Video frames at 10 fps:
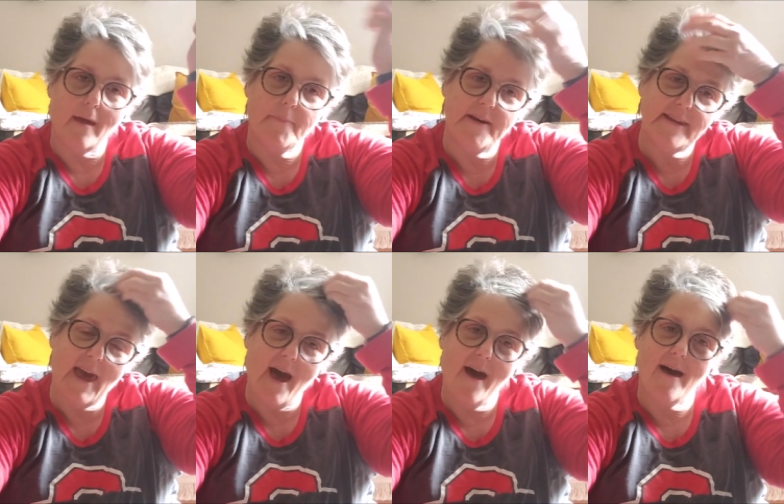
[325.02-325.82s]
But
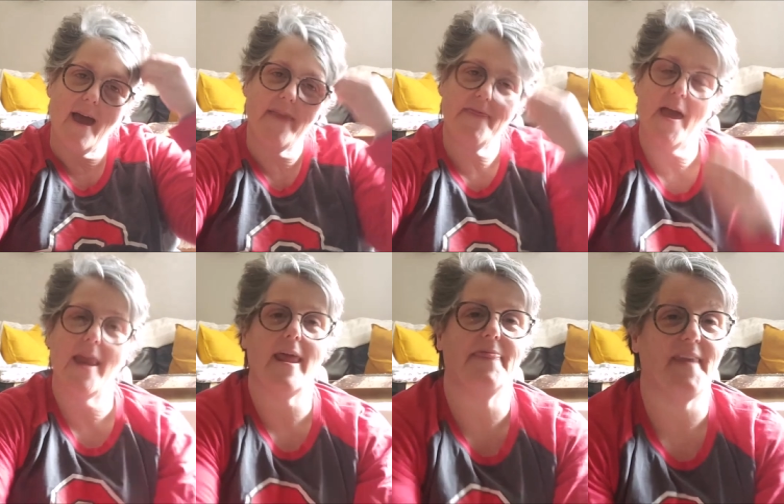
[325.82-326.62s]
yeah, and
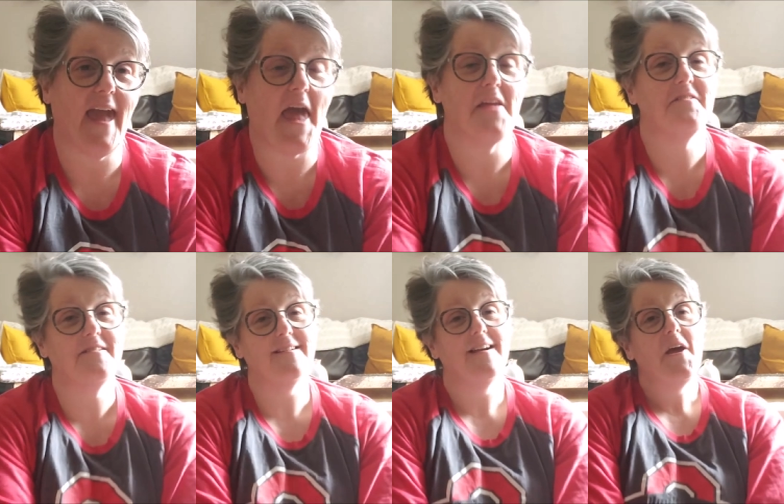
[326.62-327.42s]
then at the end,
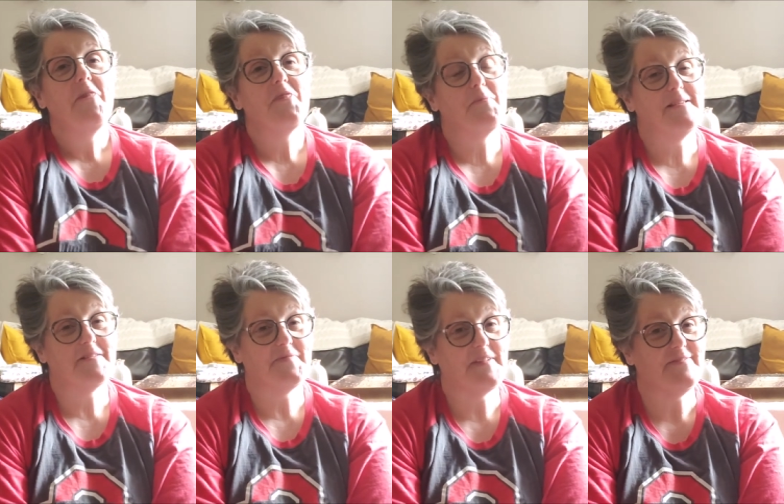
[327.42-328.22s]
there'll be
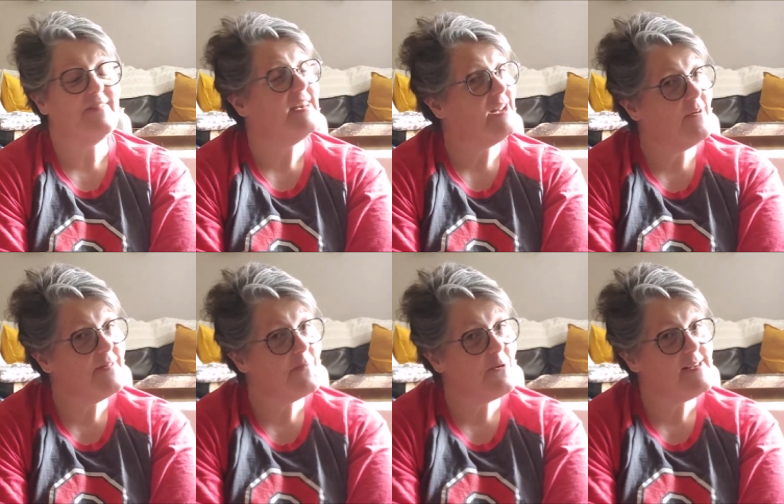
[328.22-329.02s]
some fun video of
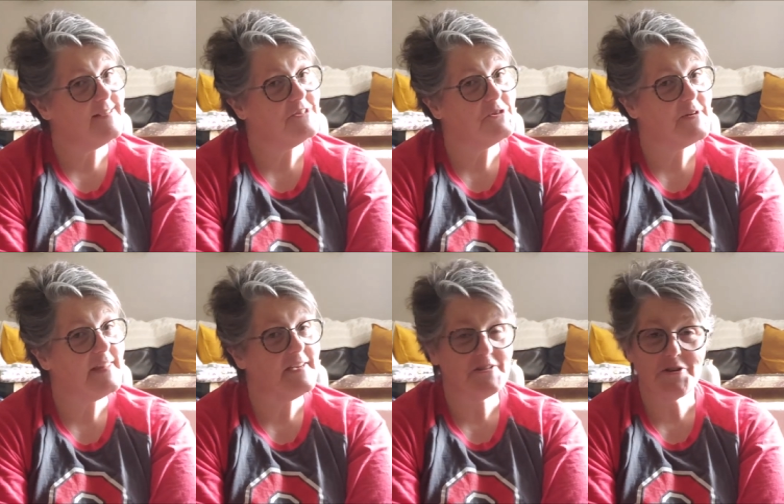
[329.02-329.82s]
the boys
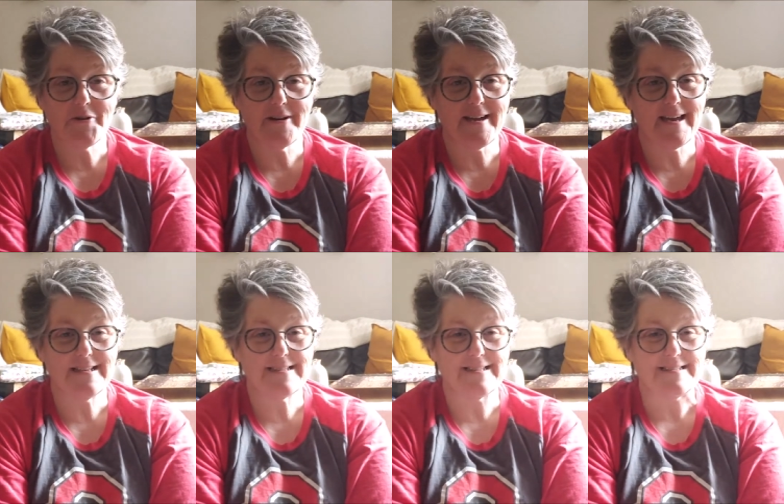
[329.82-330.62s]
enjoying their
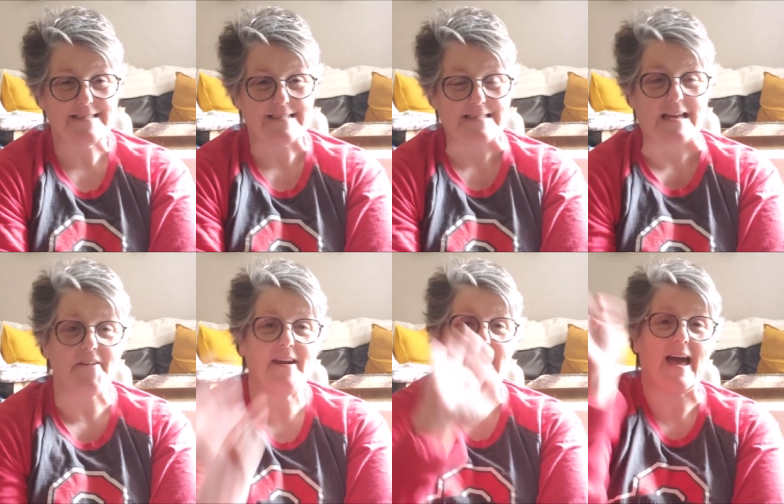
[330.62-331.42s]
toys. All
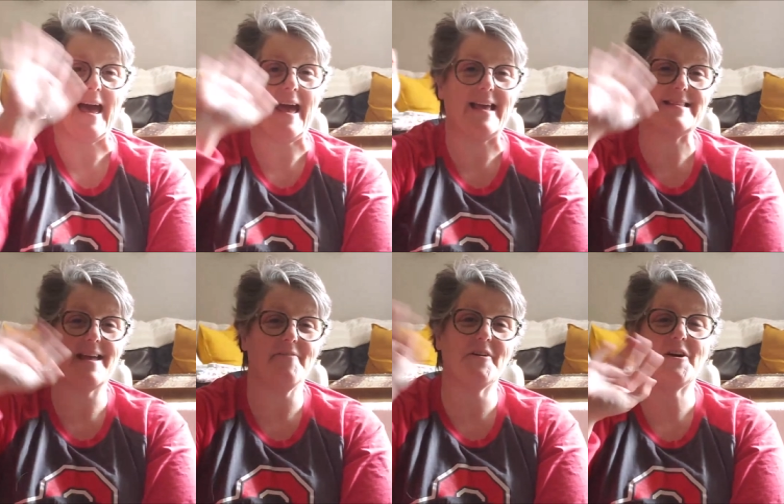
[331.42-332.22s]
right, guys,
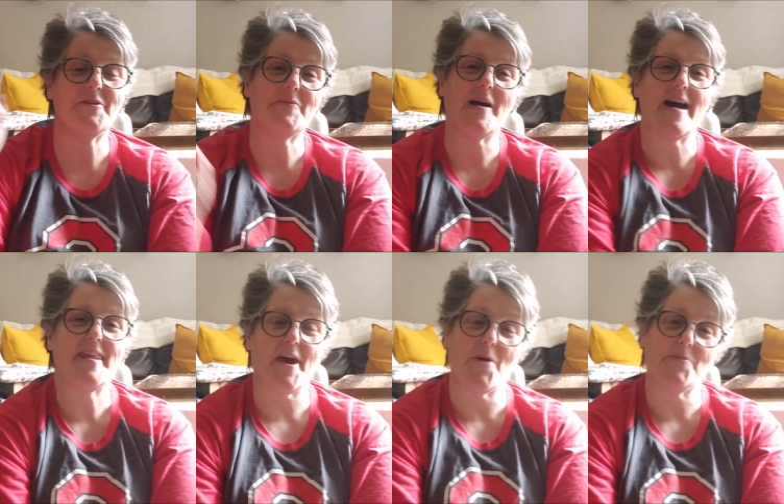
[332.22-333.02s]
have a good
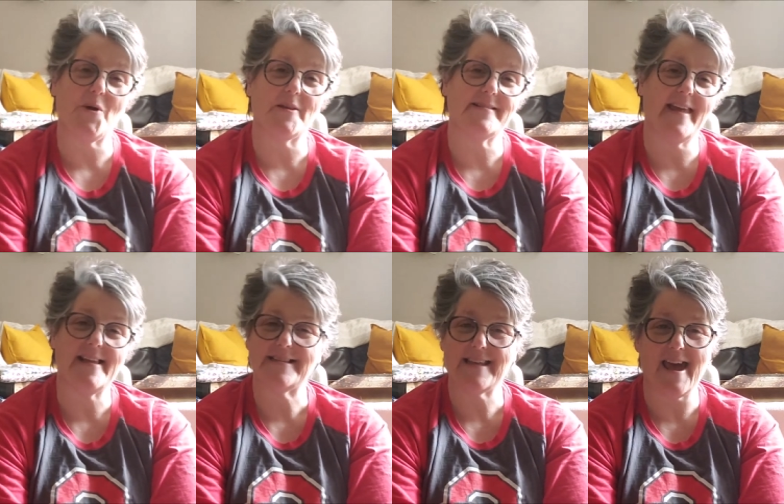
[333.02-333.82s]
one. I hope you're all
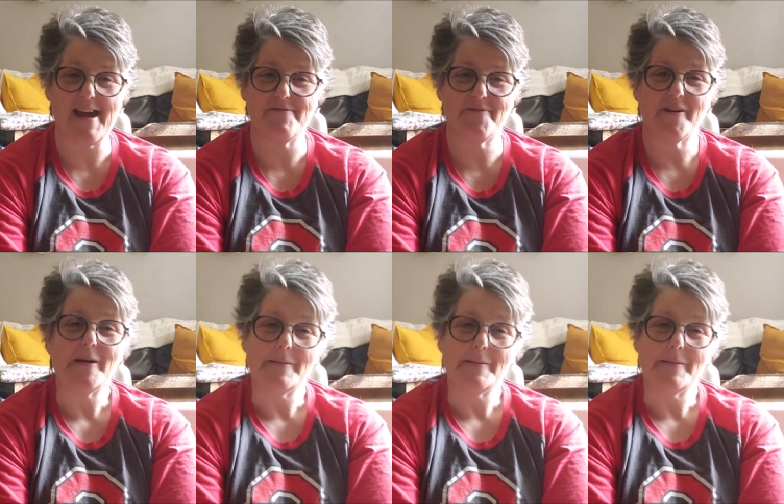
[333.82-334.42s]
staying safe.